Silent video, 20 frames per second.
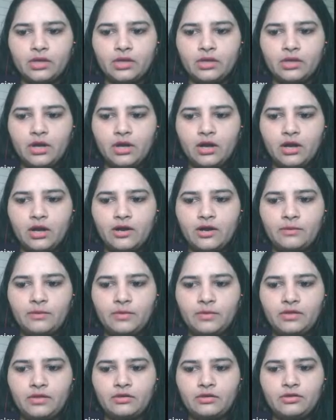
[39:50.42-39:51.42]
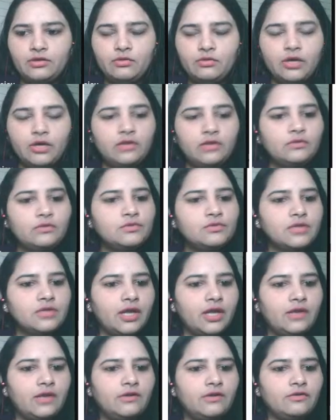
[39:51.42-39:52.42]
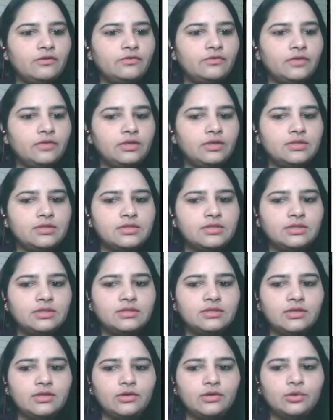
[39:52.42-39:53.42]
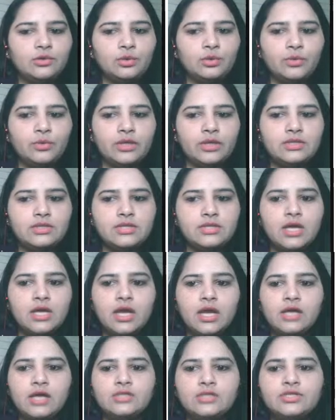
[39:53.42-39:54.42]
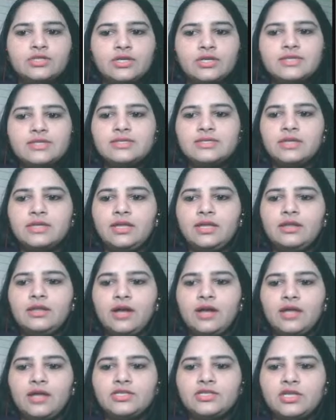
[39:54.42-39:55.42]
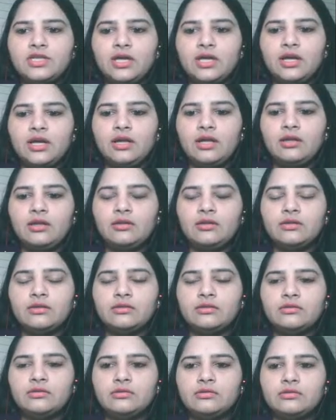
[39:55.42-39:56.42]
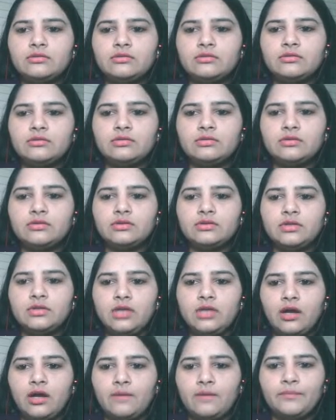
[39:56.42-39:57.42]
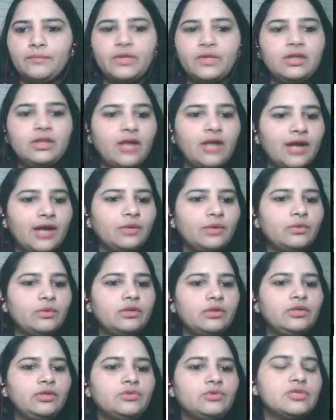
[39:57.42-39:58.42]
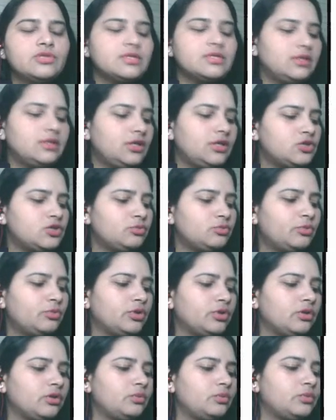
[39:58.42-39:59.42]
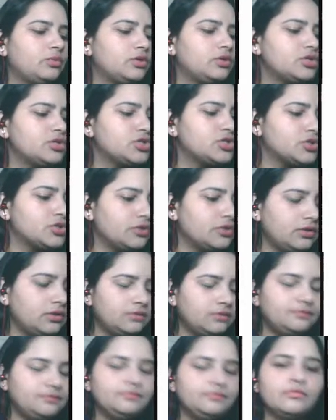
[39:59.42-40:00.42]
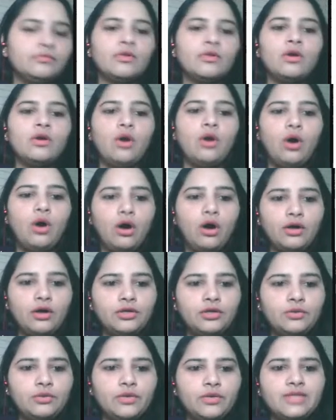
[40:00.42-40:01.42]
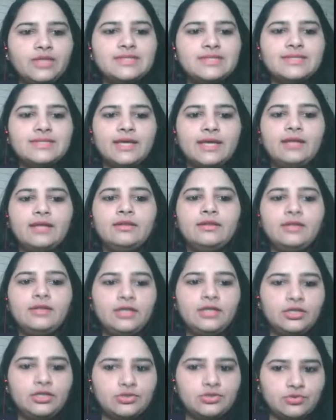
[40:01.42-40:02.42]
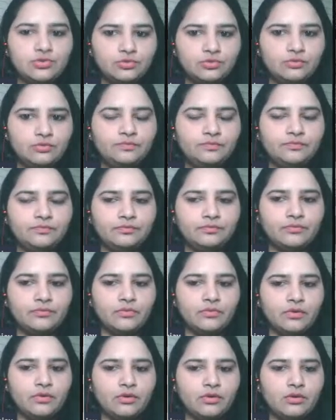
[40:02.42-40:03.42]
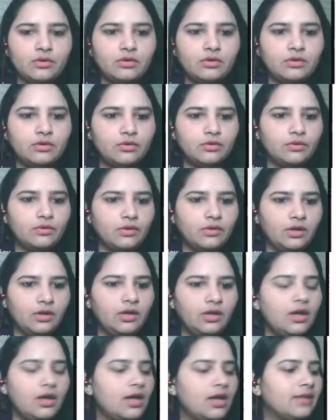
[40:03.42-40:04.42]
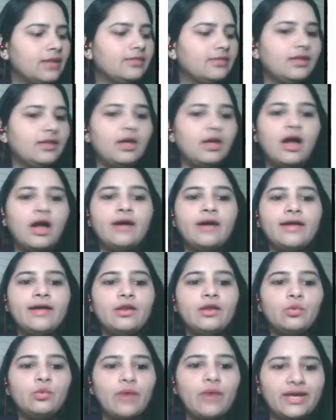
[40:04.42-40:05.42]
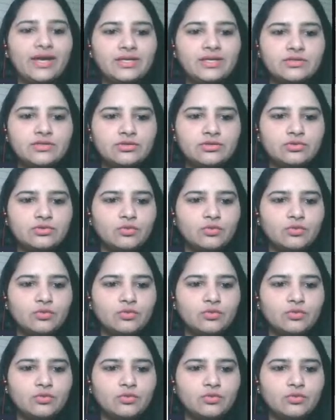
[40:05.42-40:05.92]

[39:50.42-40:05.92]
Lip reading: Yeah, Harpinder, you can use any of these. These are good ones. Just in Ajay, yeah, in that one, you just need to put the word should, or you can say need to. Okay, they are advised